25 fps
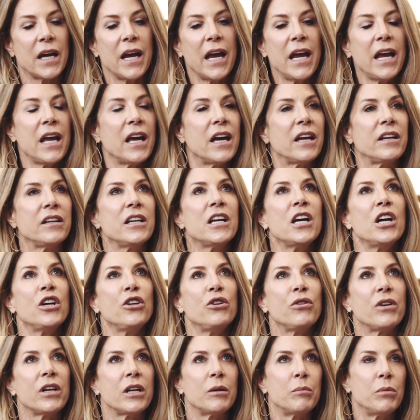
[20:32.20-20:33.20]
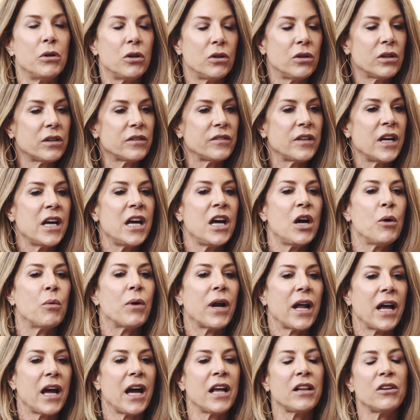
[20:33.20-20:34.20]
And you get them hooked.
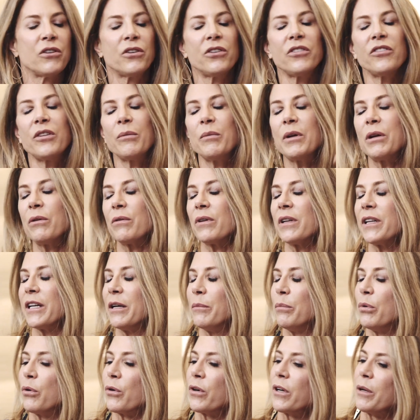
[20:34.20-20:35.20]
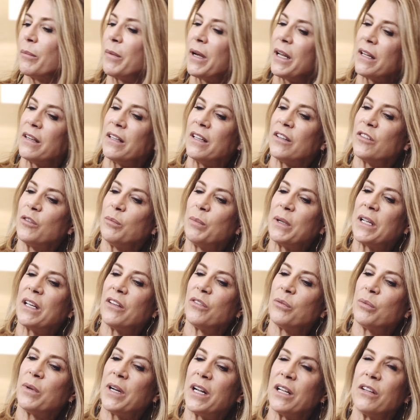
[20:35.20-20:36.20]
I learned something really important about this,
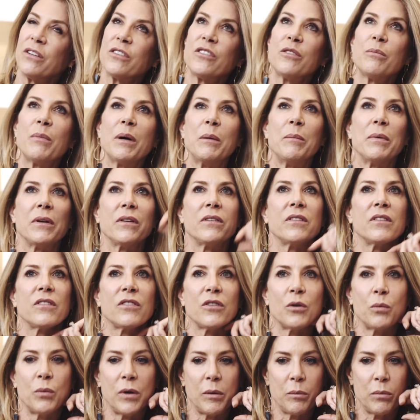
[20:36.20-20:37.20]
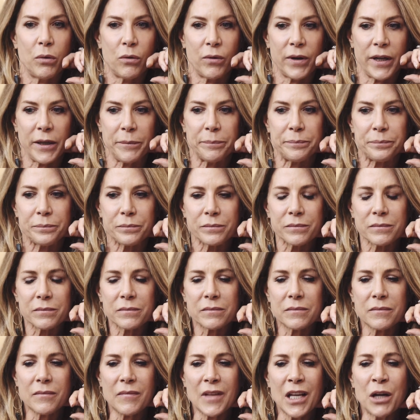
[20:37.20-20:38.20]
because when I looked at my business at one point,
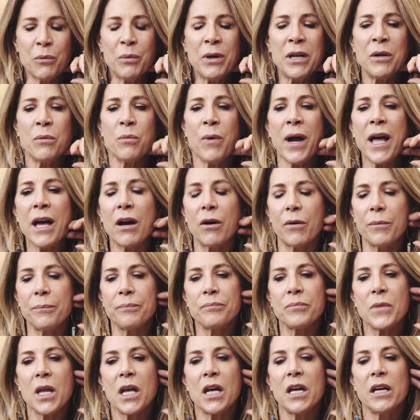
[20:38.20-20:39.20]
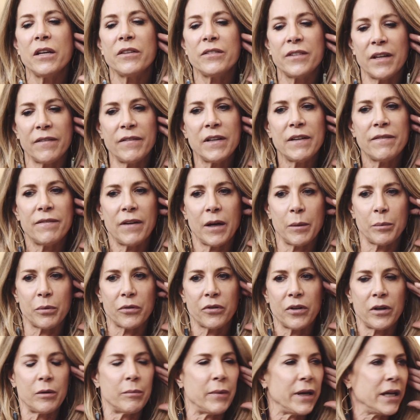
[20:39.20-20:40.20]
I went, wow,
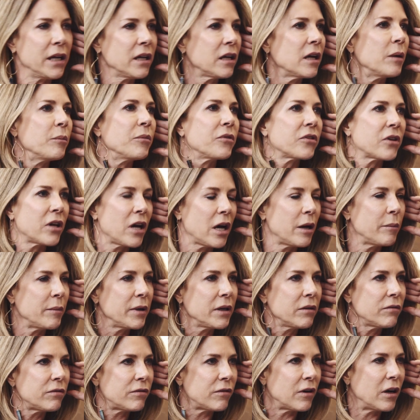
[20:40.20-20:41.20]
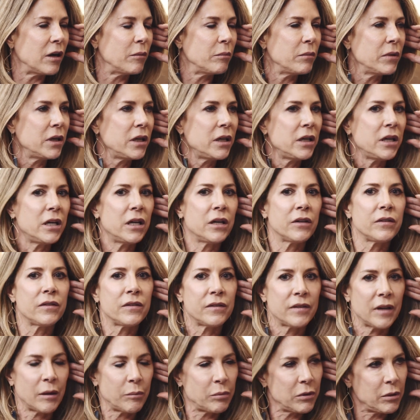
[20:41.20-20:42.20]
75% of my income's coming from
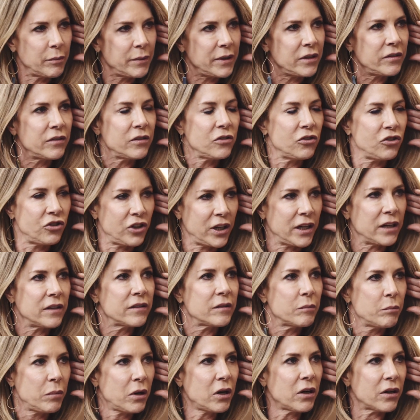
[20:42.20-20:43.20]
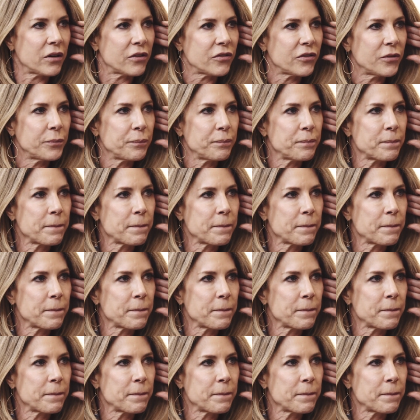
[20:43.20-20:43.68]
supplements and shakes and bars.